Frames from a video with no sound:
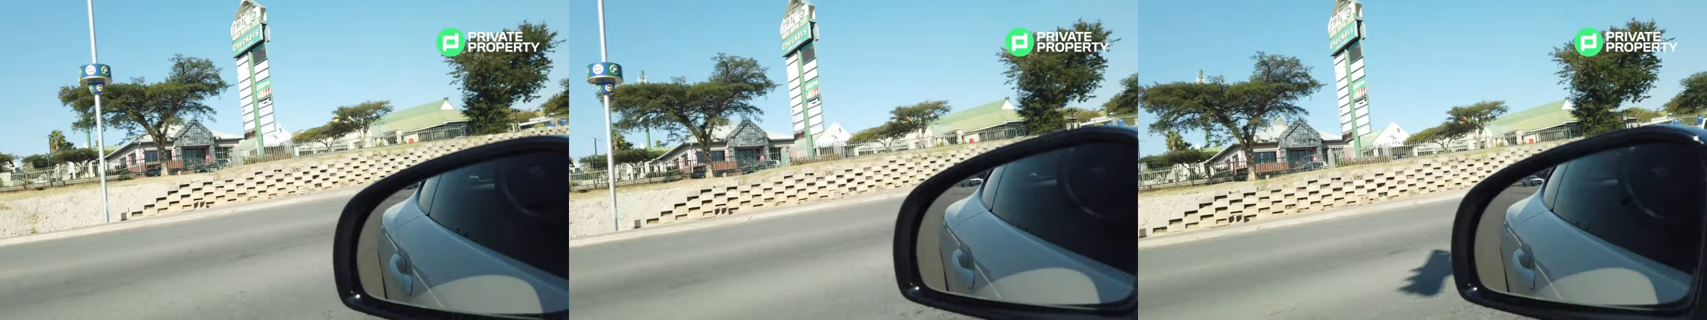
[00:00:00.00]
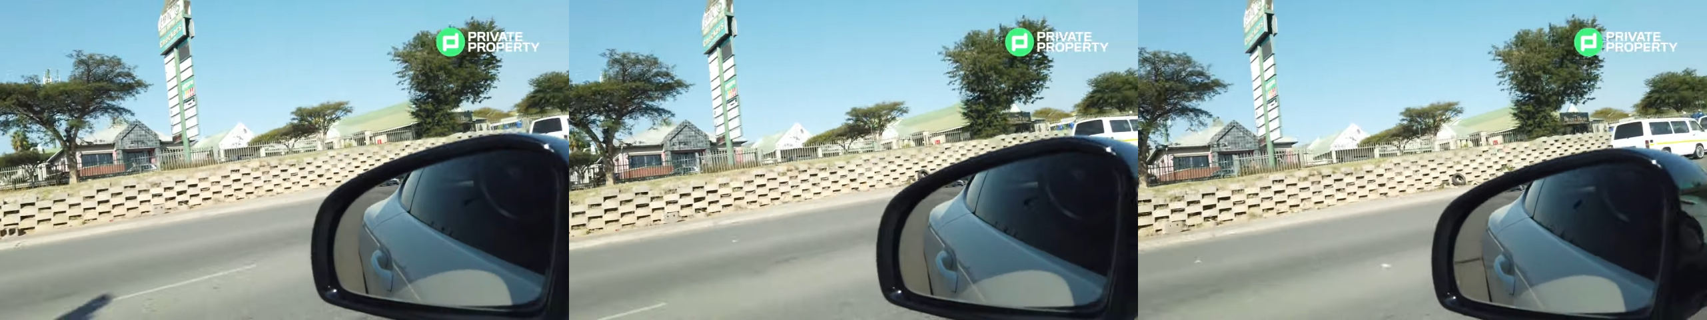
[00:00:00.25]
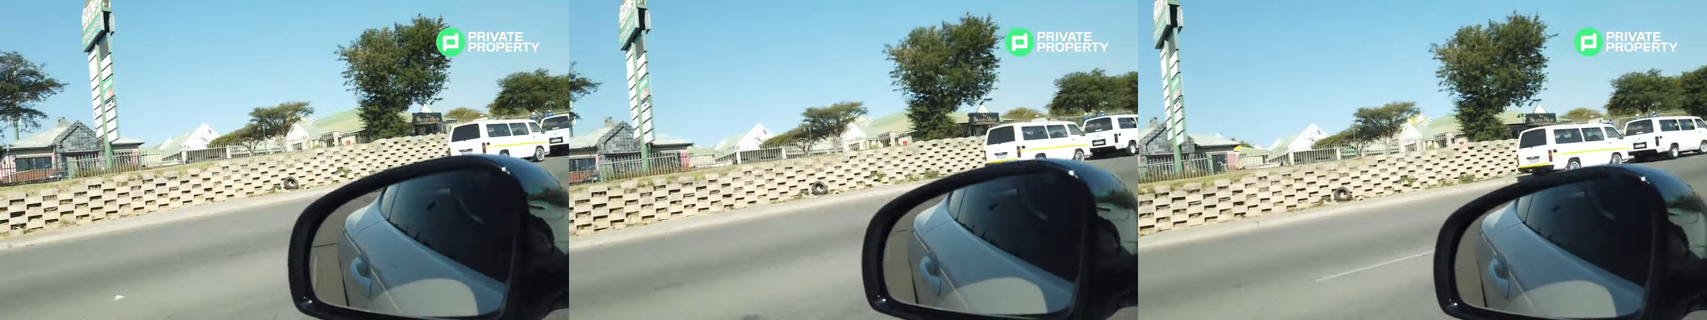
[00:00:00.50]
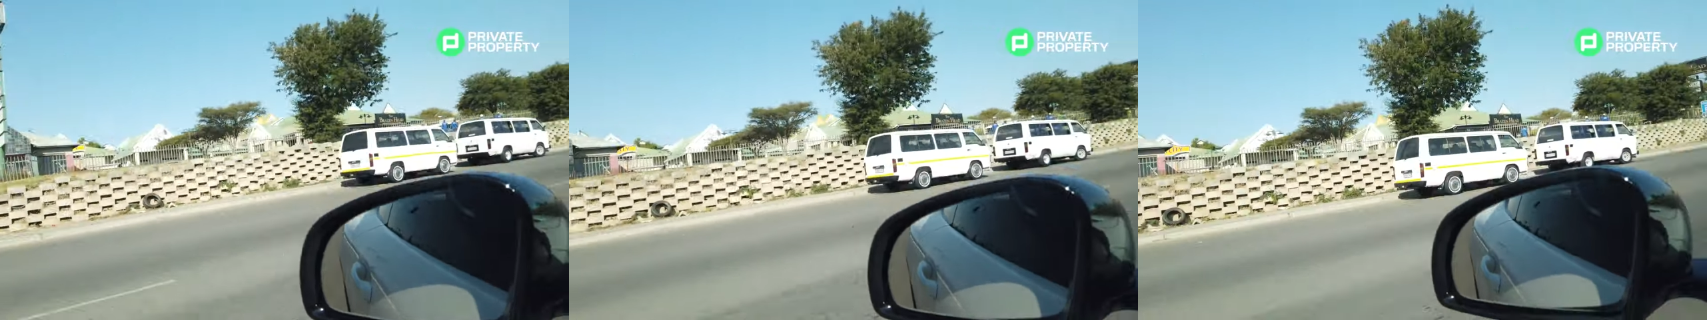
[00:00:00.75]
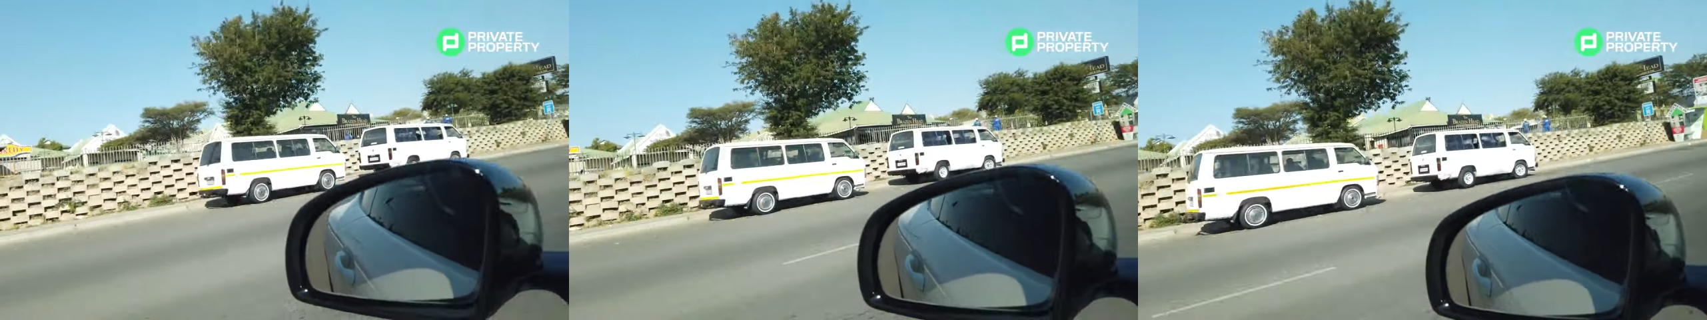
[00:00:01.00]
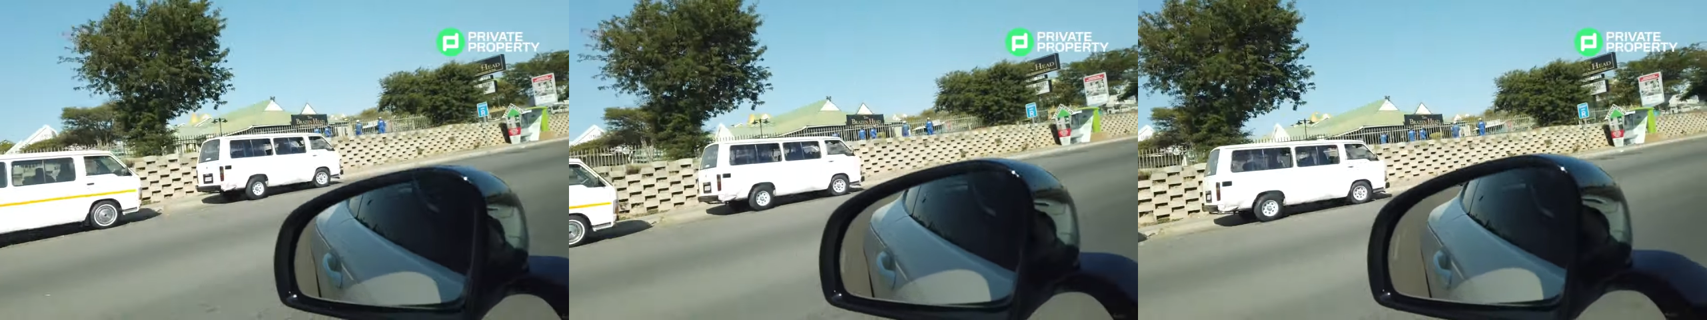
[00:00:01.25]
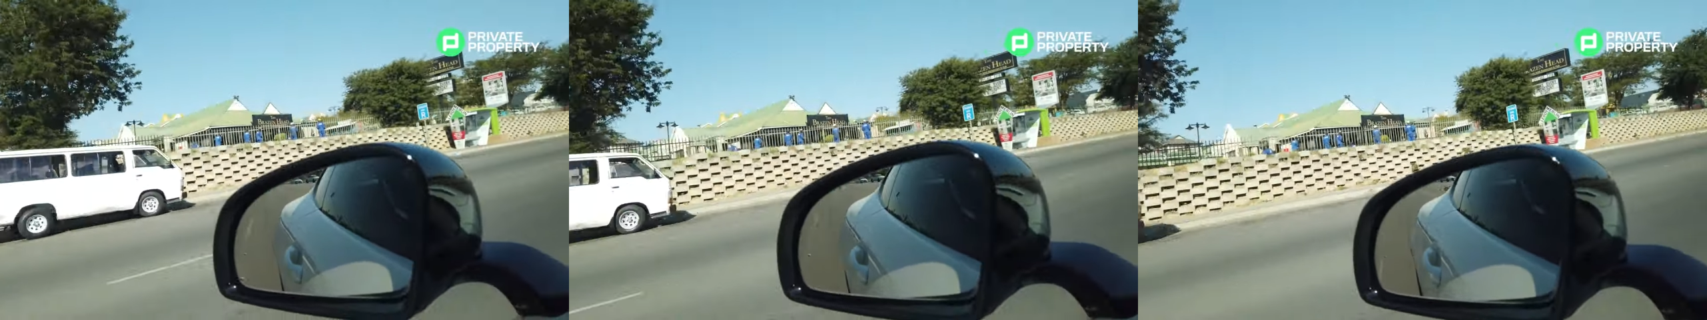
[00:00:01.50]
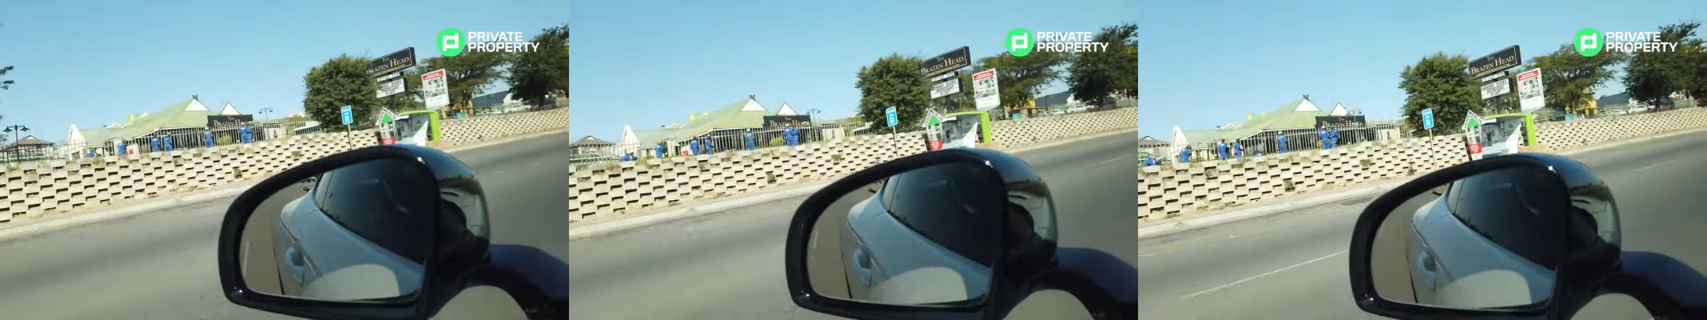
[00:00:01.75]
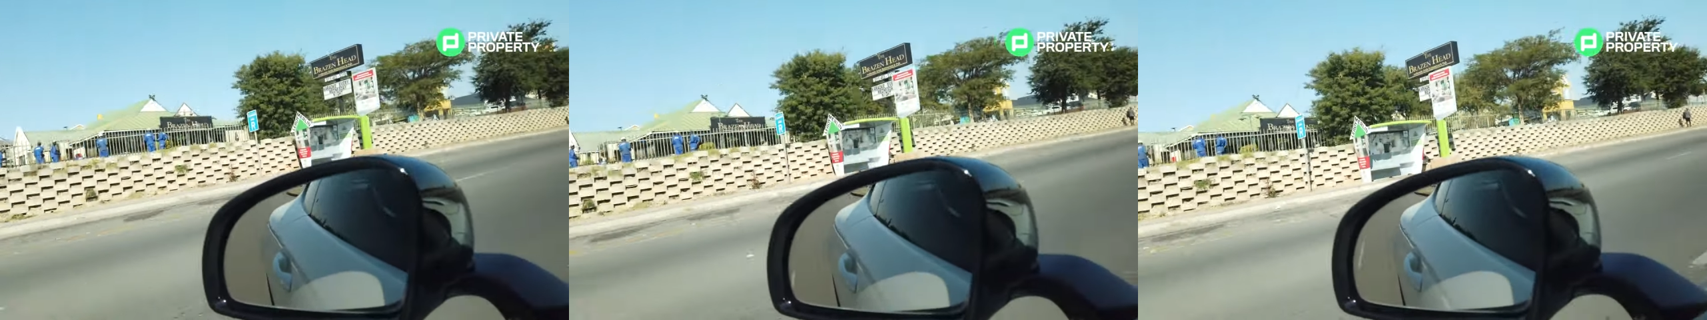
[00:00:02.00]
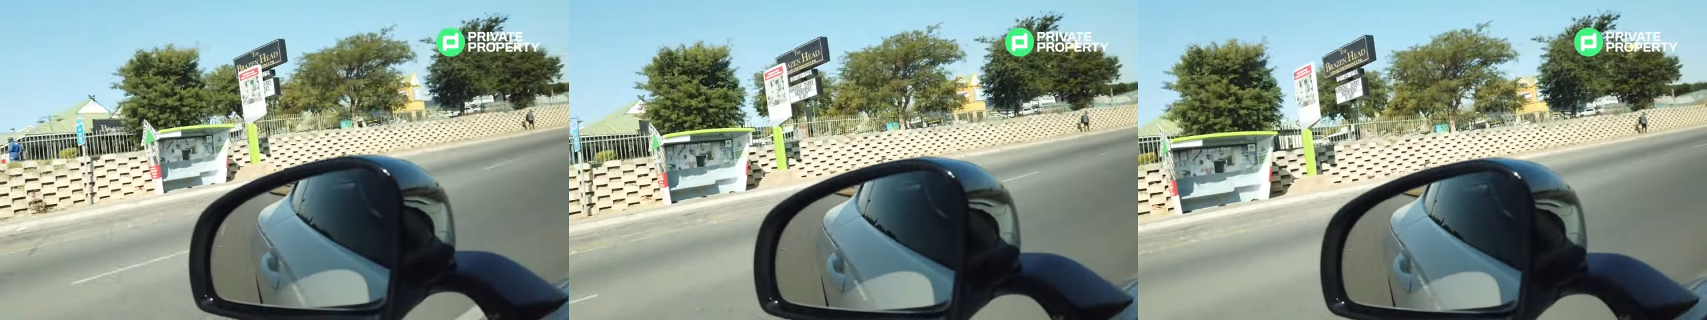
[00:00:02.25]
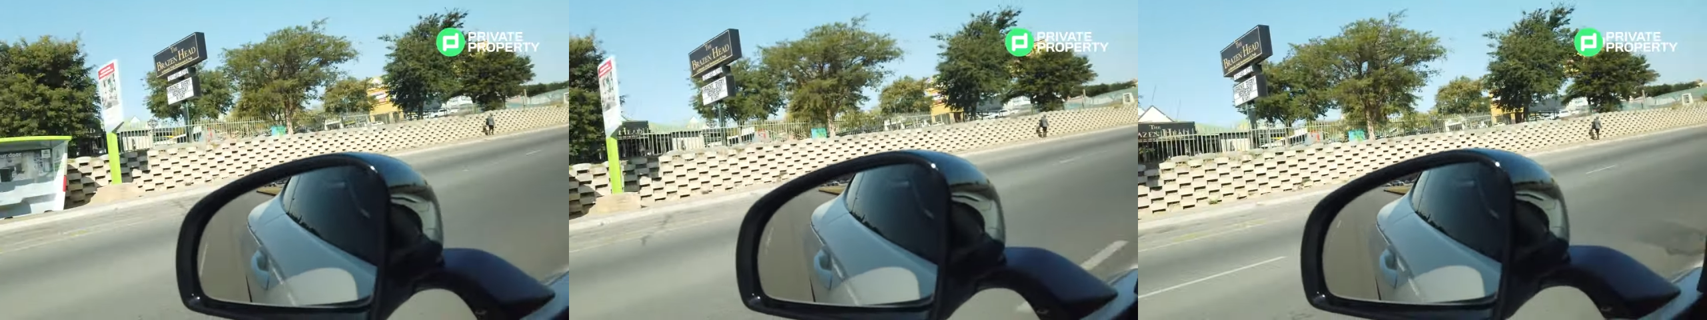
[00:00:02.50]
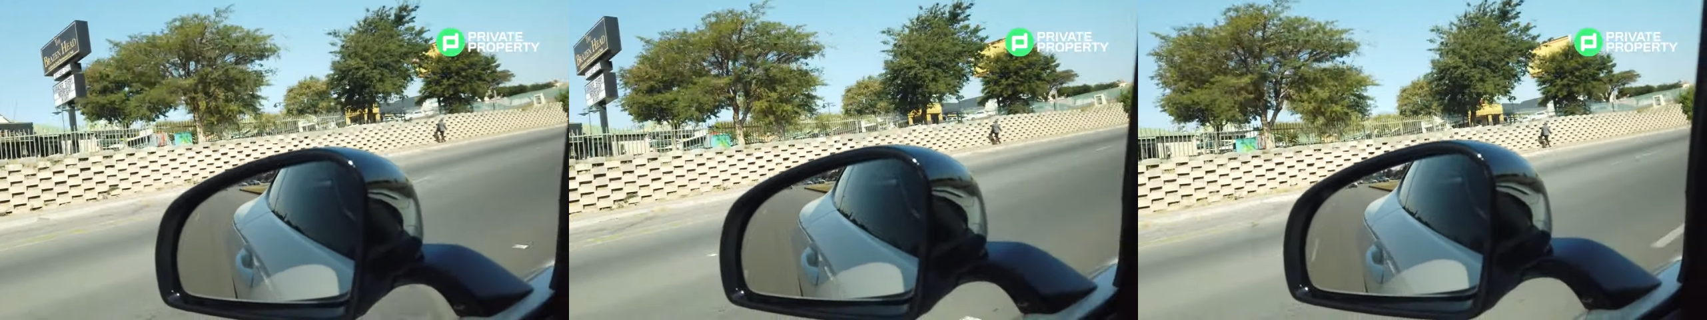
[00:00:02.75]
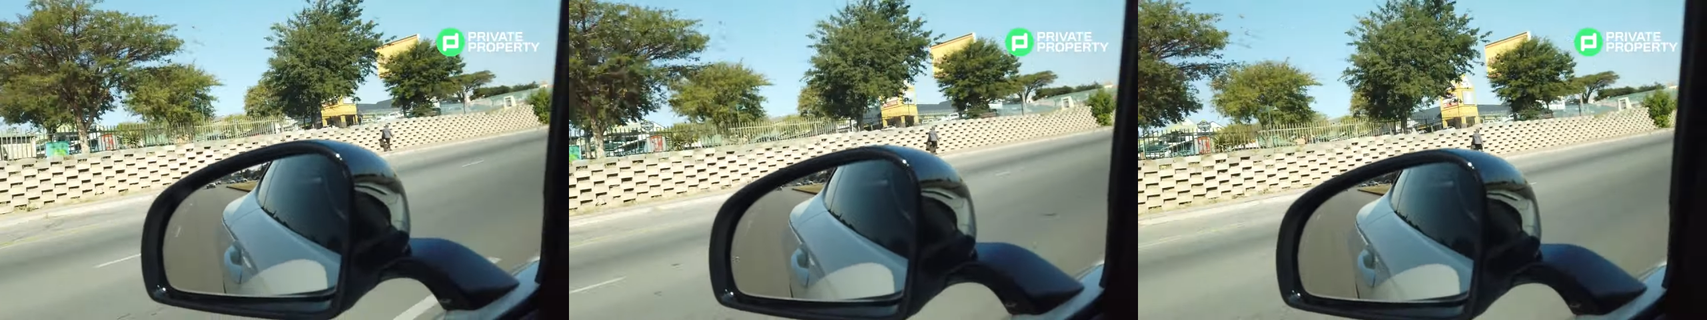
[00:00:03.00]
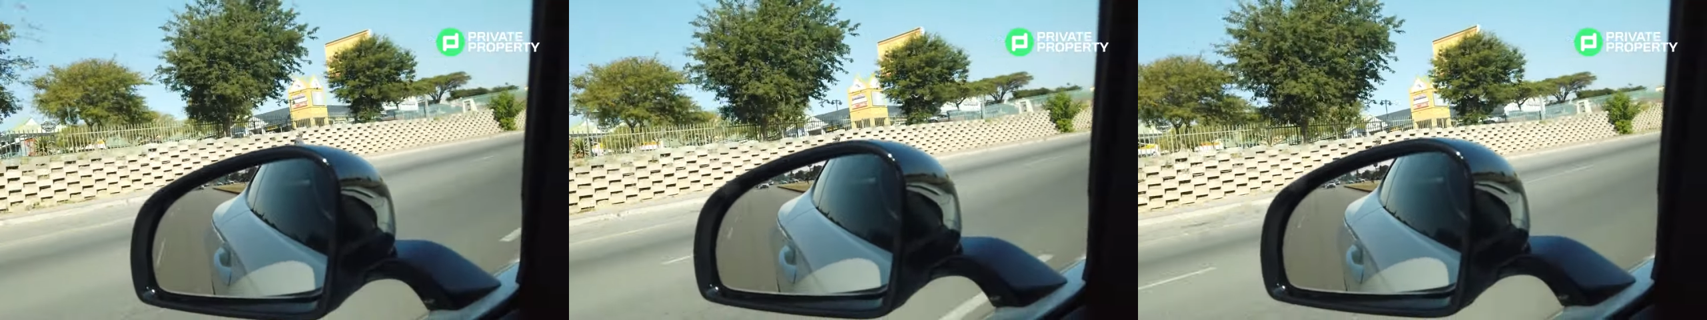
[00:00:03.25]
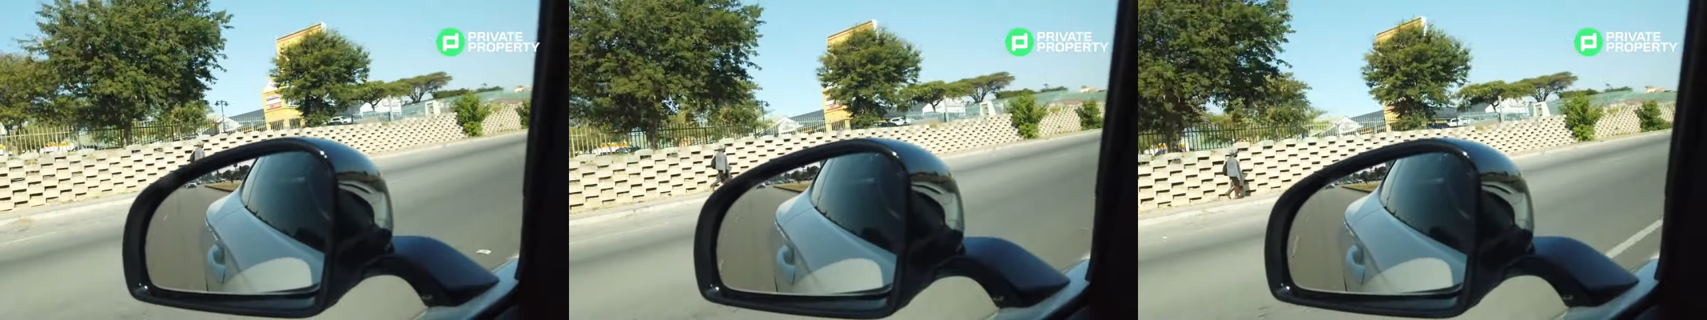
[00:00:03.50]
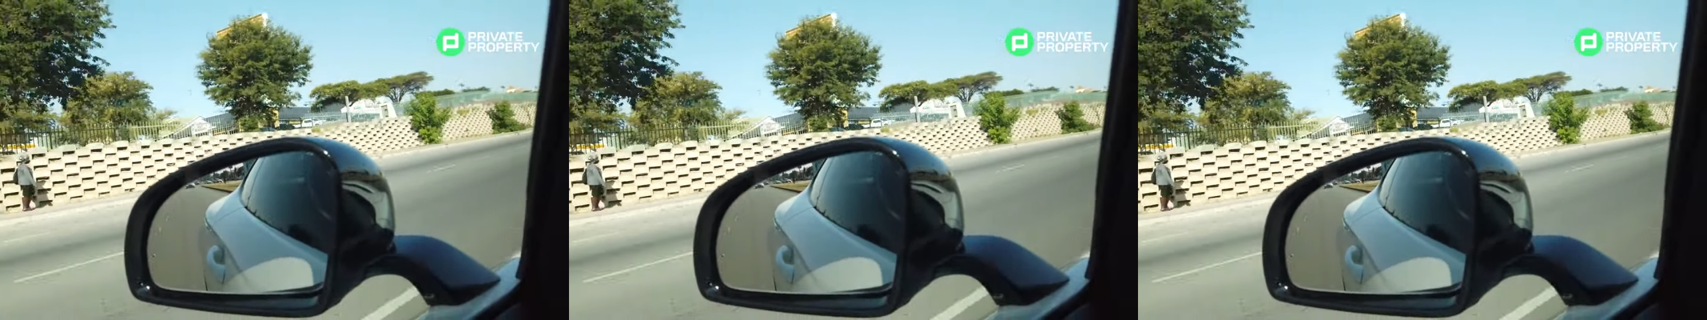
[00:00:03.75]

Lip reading: (no speaker visible)